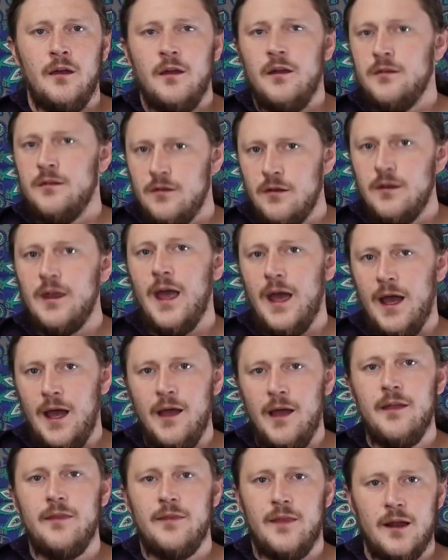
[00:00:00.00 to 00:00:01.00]
So
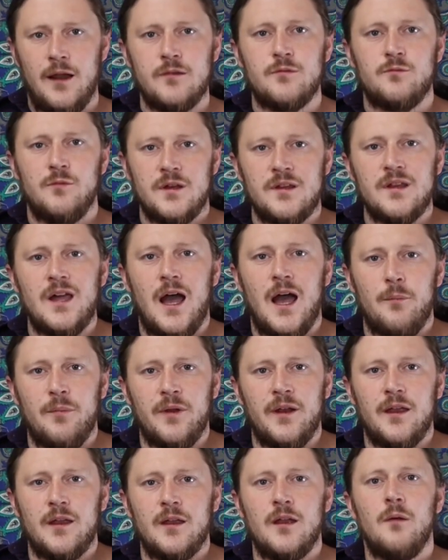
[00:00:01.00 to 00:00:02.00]
yeah, that's what's
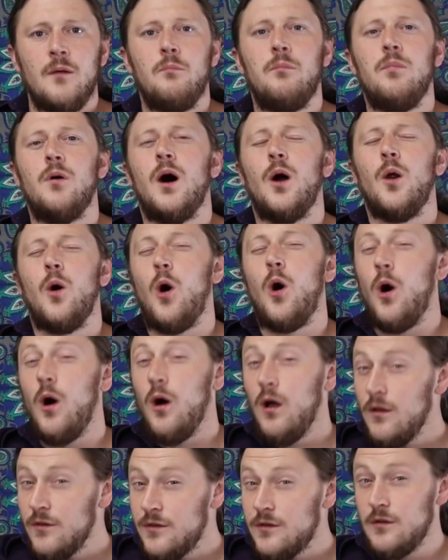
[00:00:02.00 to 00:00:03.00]
happening. But
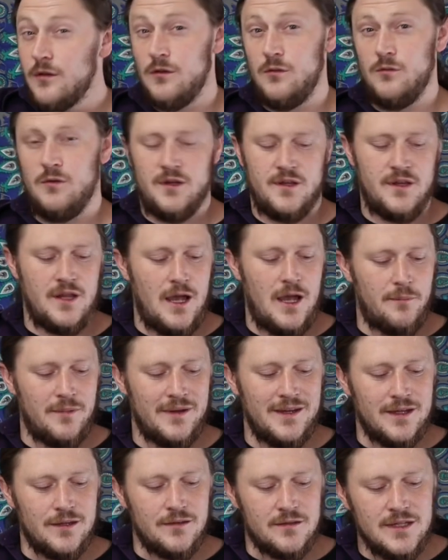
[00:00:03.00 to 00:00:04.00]
also what's
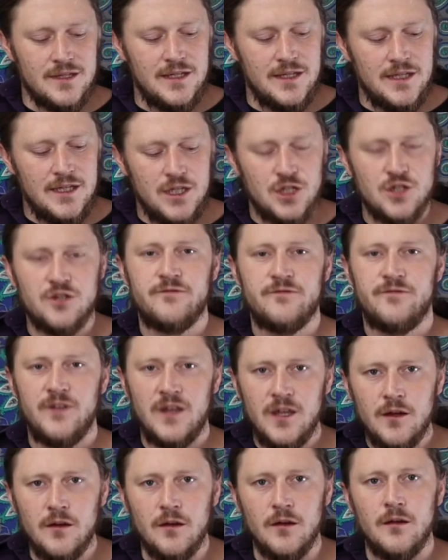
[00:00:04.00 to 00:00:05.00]
happening is each
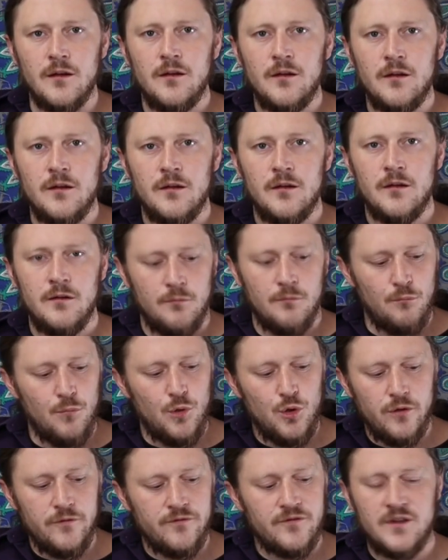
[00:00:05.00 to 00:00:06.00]
finger
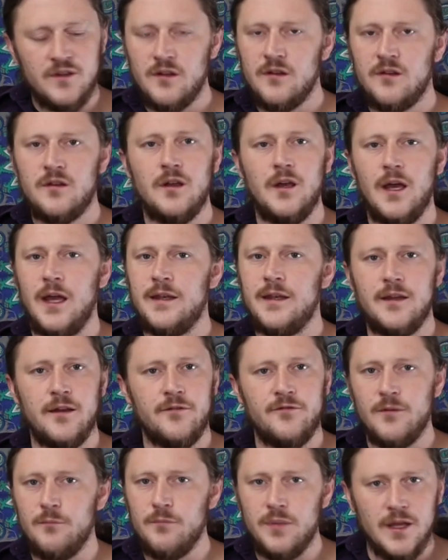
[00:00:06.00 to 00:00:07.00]
moved to a
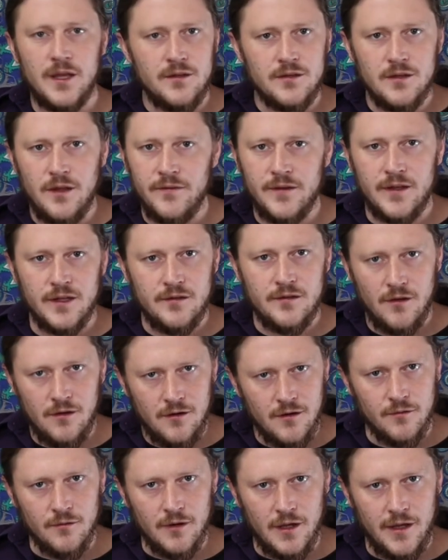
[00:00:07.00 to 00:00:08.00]
different place on the
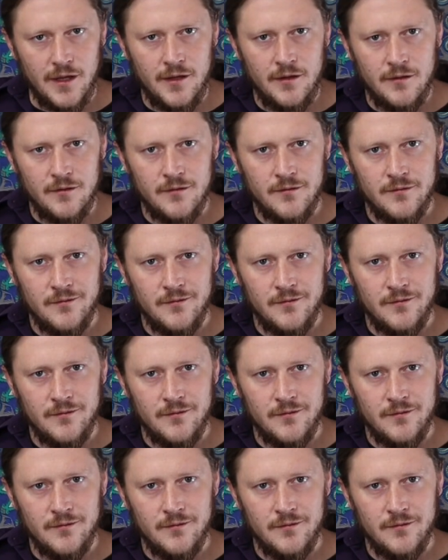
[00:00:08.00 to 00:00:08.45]
guitar, right?